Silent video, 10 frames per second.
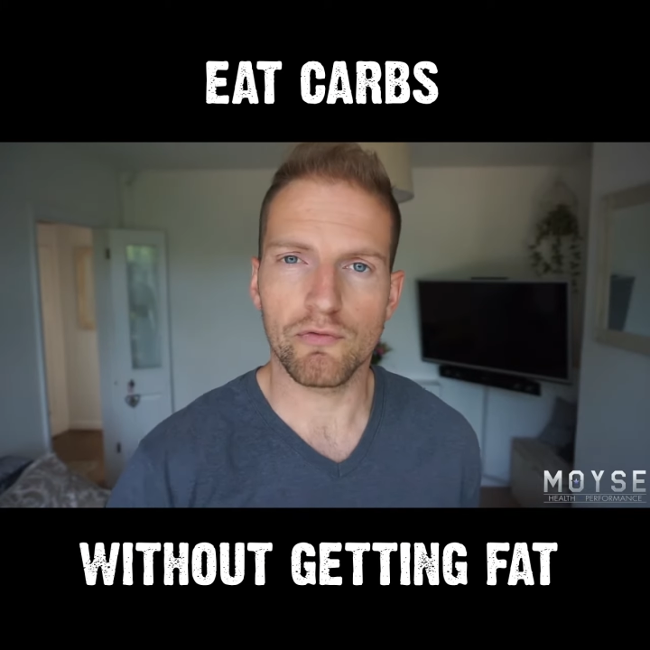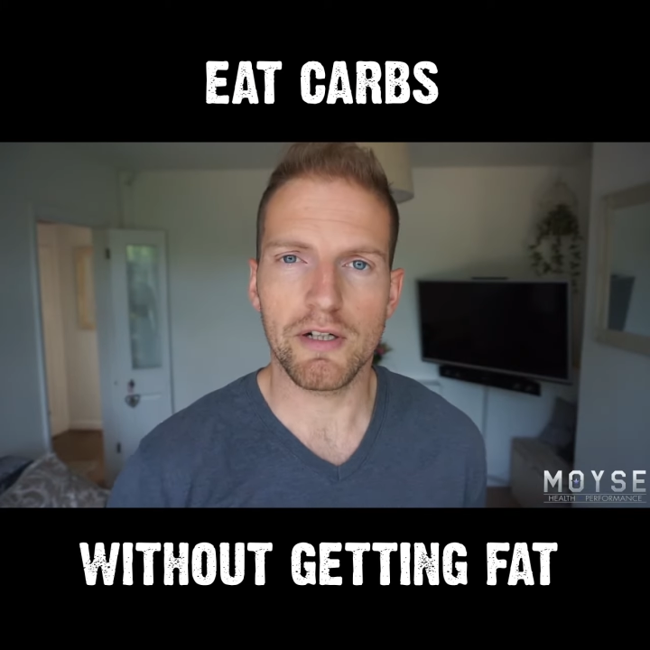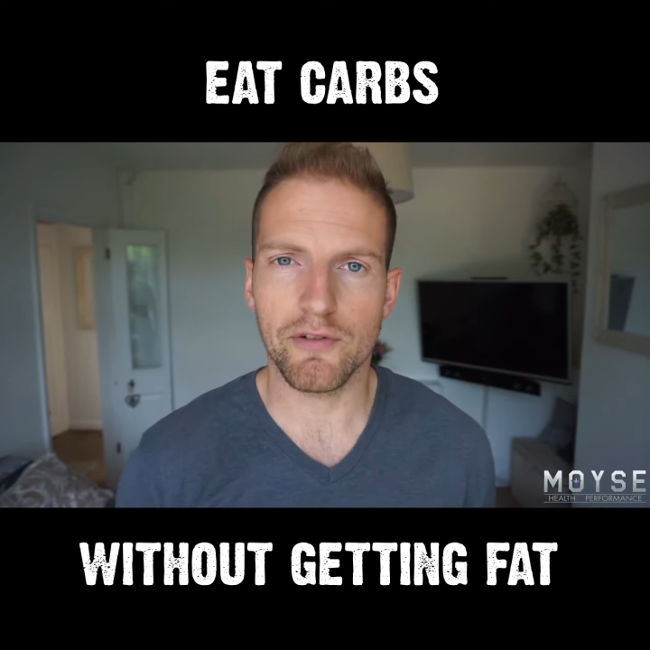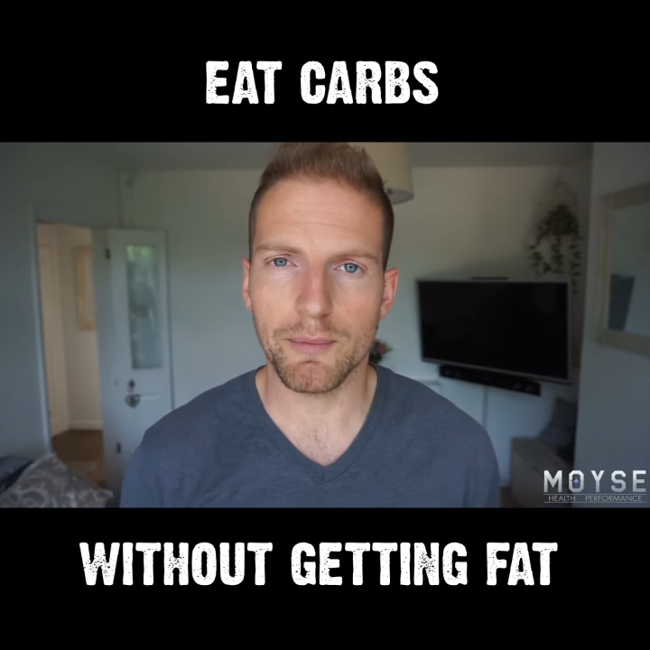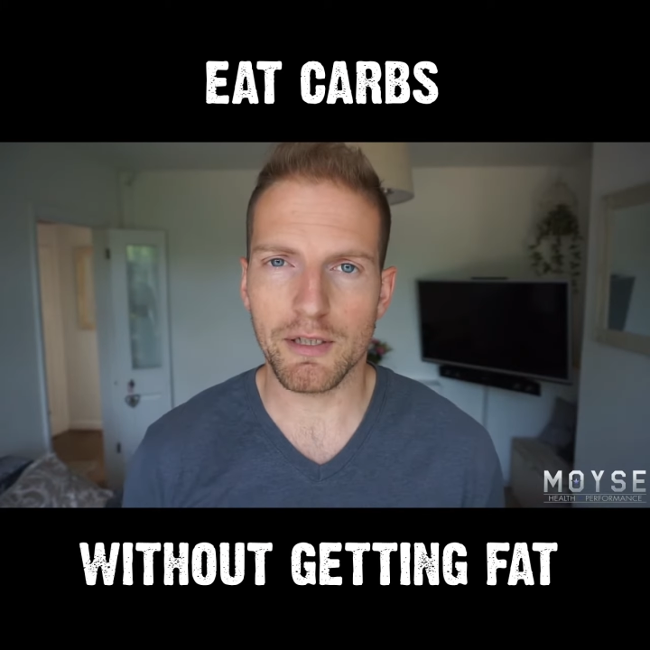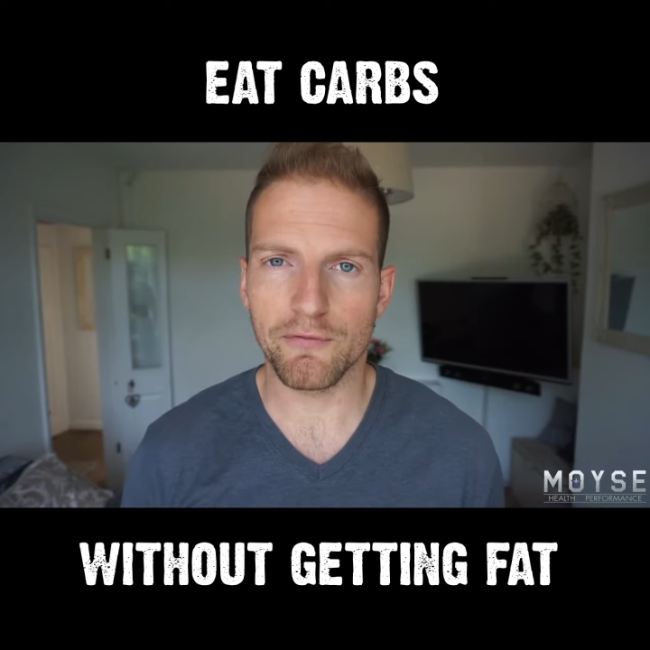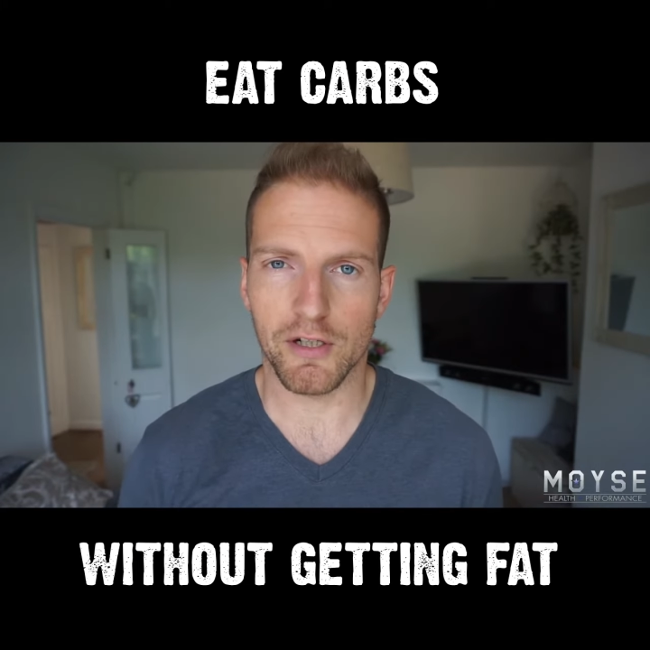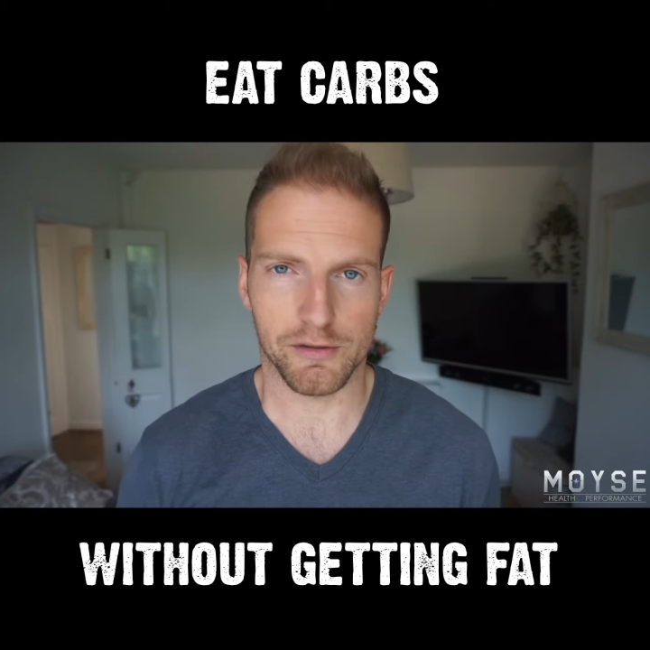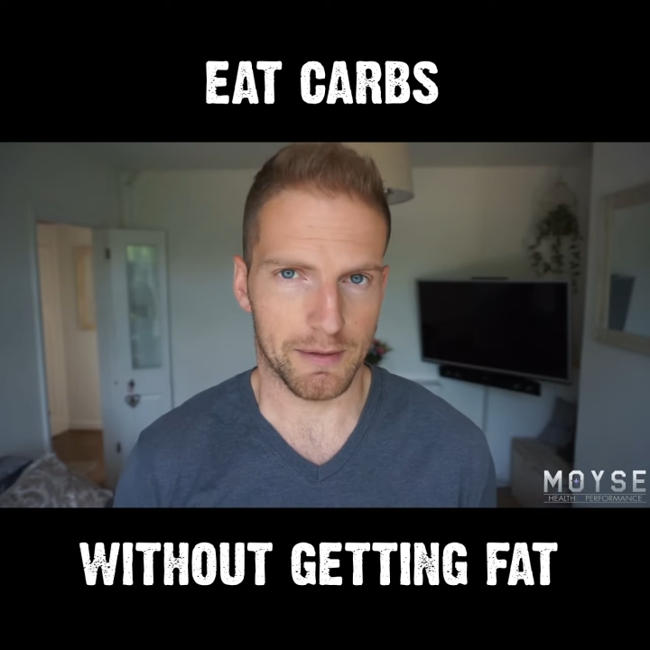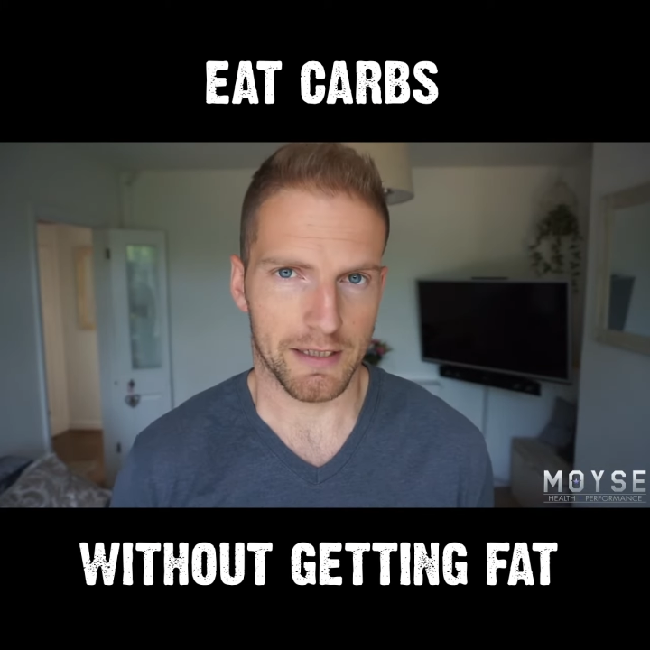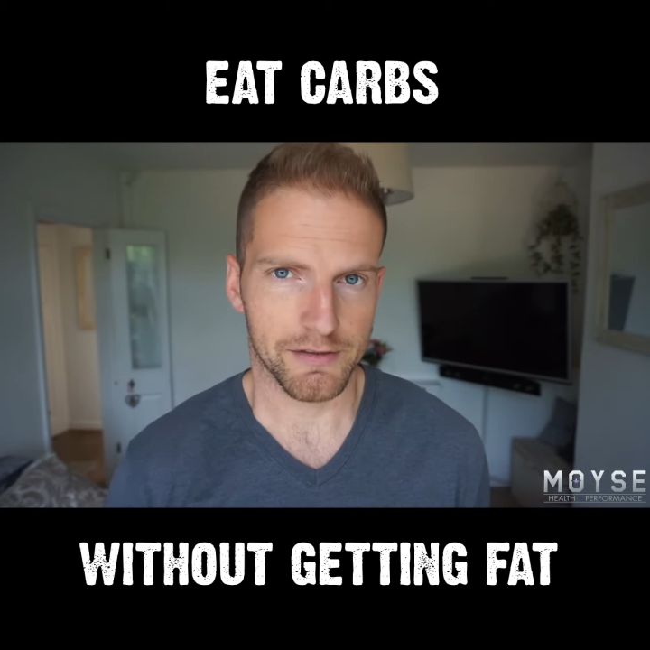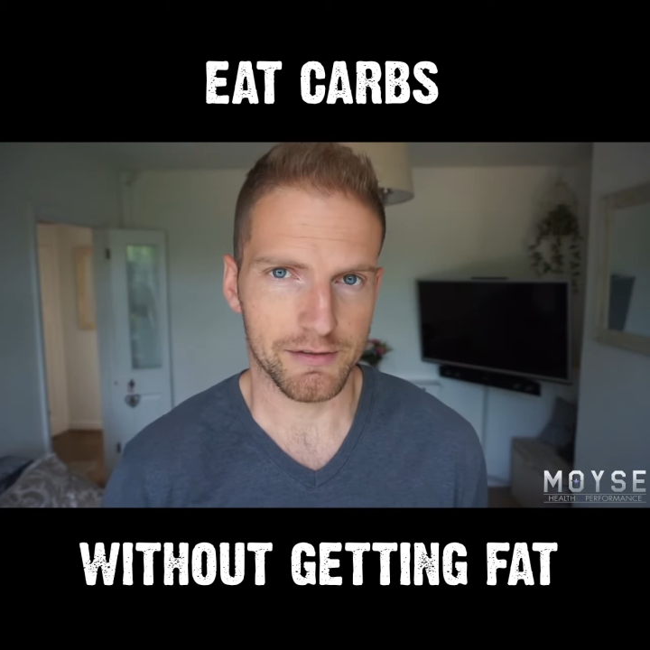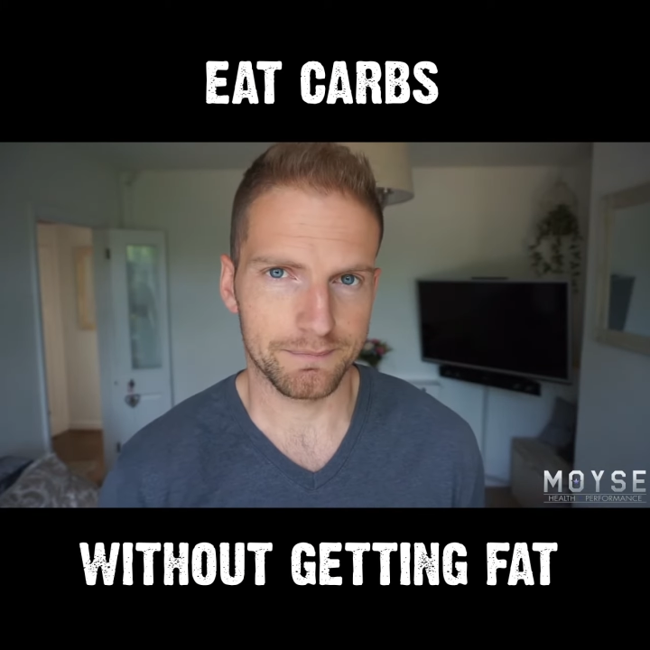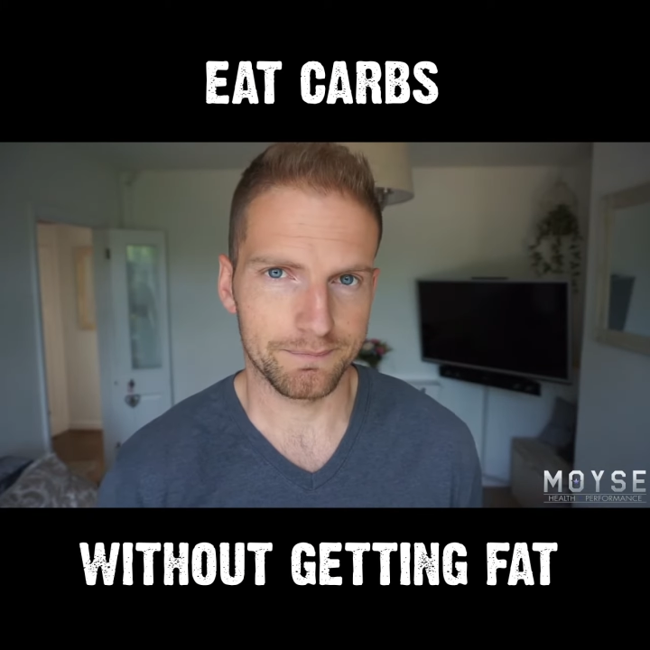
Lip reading: rid of them in the first place.